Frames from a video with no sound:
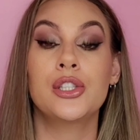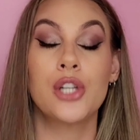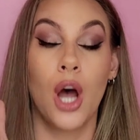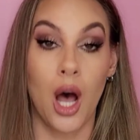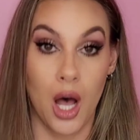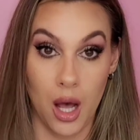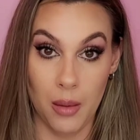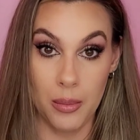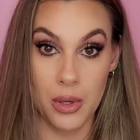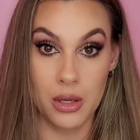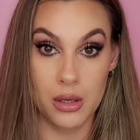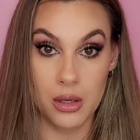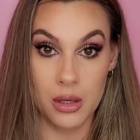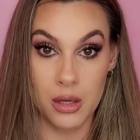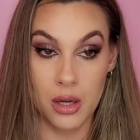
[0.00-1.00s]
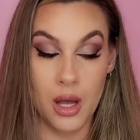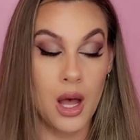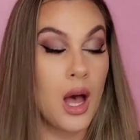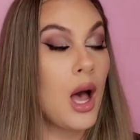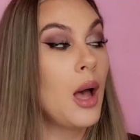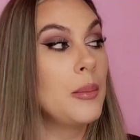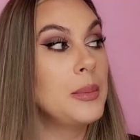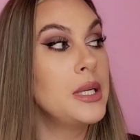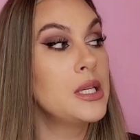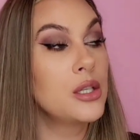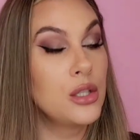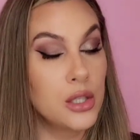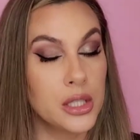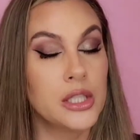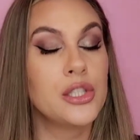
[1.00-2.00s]
job. I
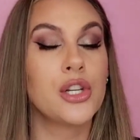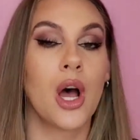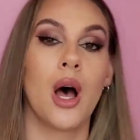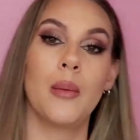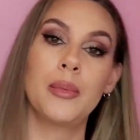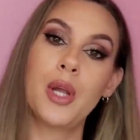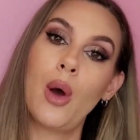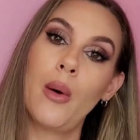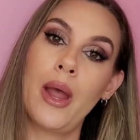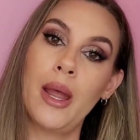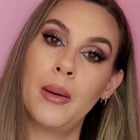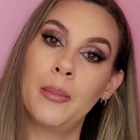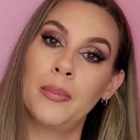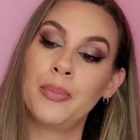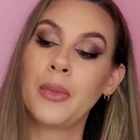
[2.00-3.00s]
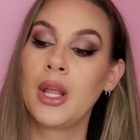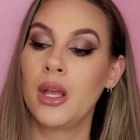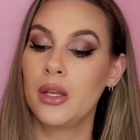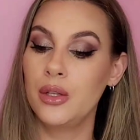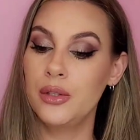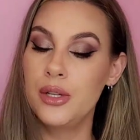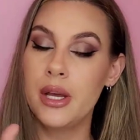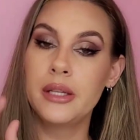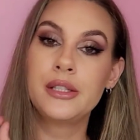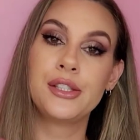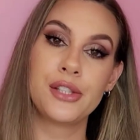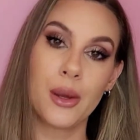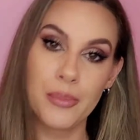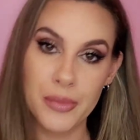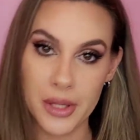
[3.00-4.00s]
mean, good job, Joachim. You did
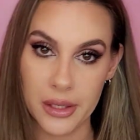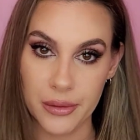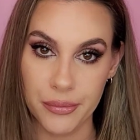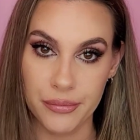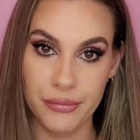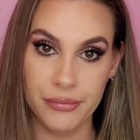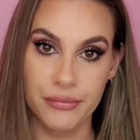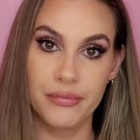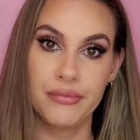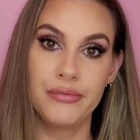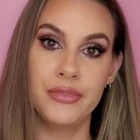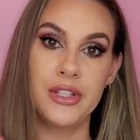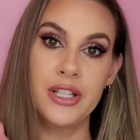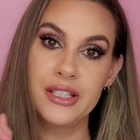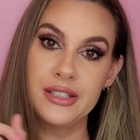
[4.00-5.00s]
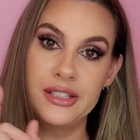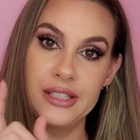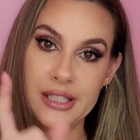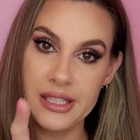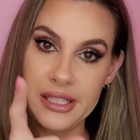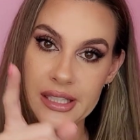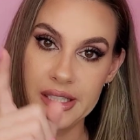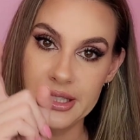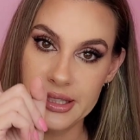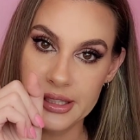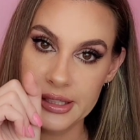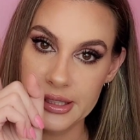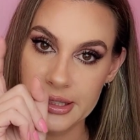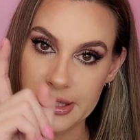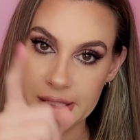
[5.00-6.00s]
something. You did
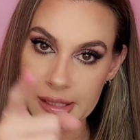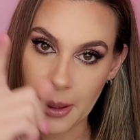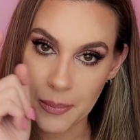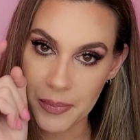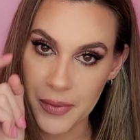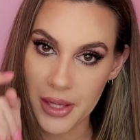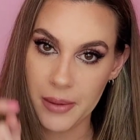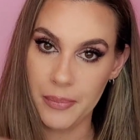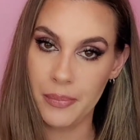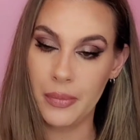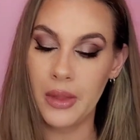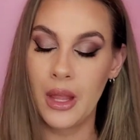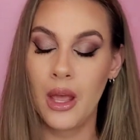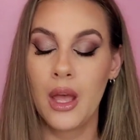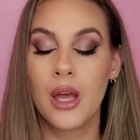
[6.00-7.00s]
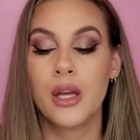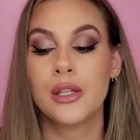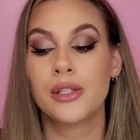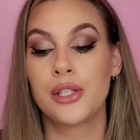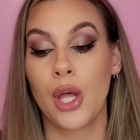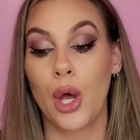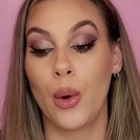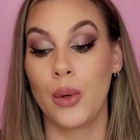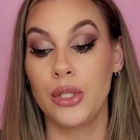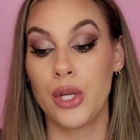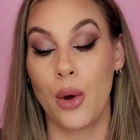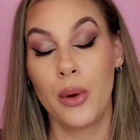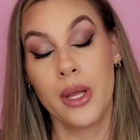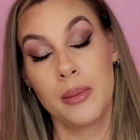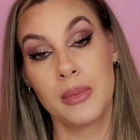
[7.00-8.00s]
something. So
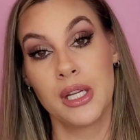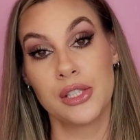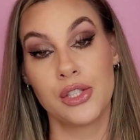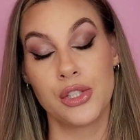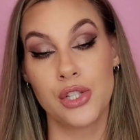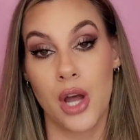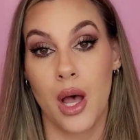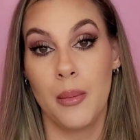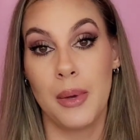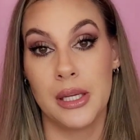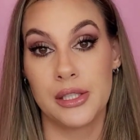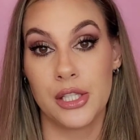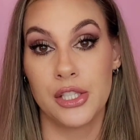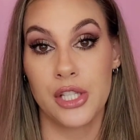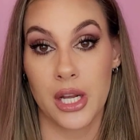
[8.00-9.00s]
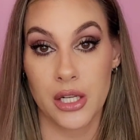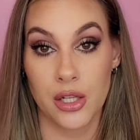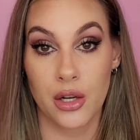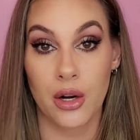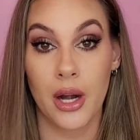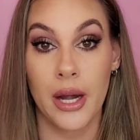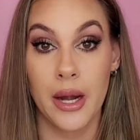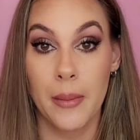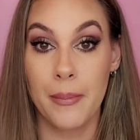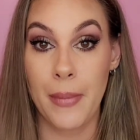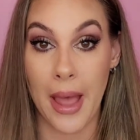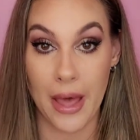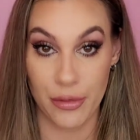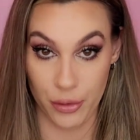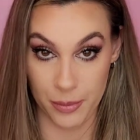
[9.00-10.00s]
Joachim gets a job as a janitor and a
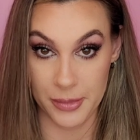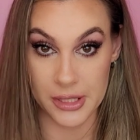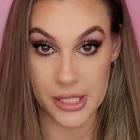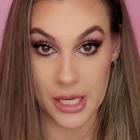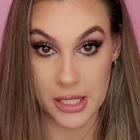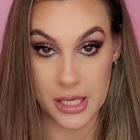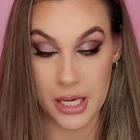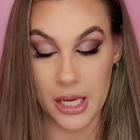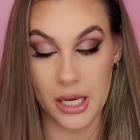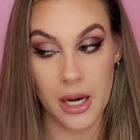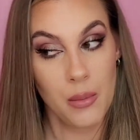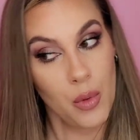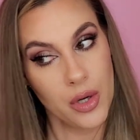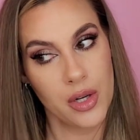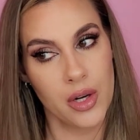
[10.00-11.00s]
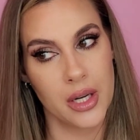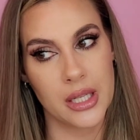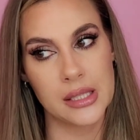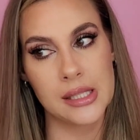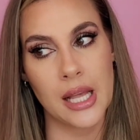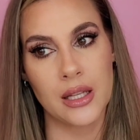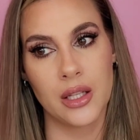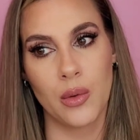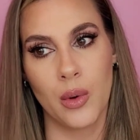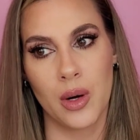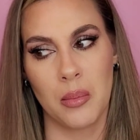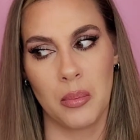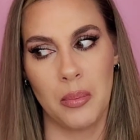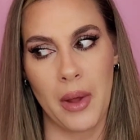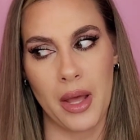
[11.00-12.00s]
bathroom attendant. And I'm wondering exactly
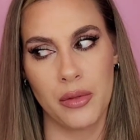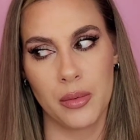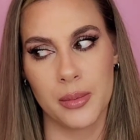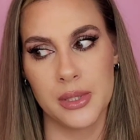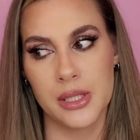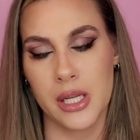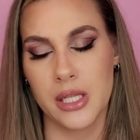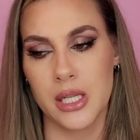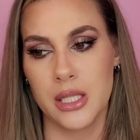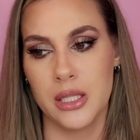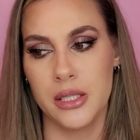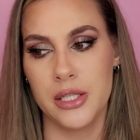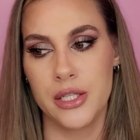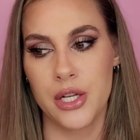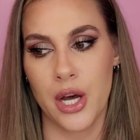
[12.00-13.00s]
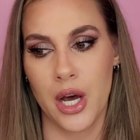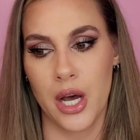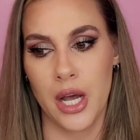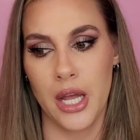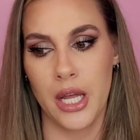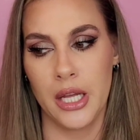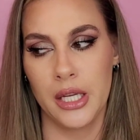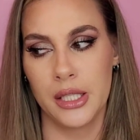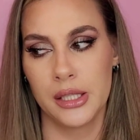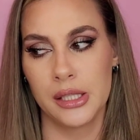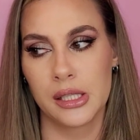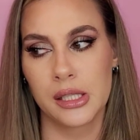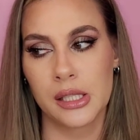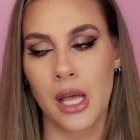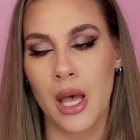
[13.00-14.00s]
what a bathroom attendant
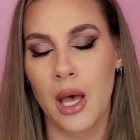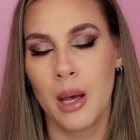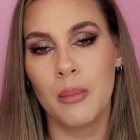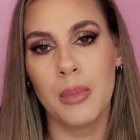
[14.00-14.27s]
does,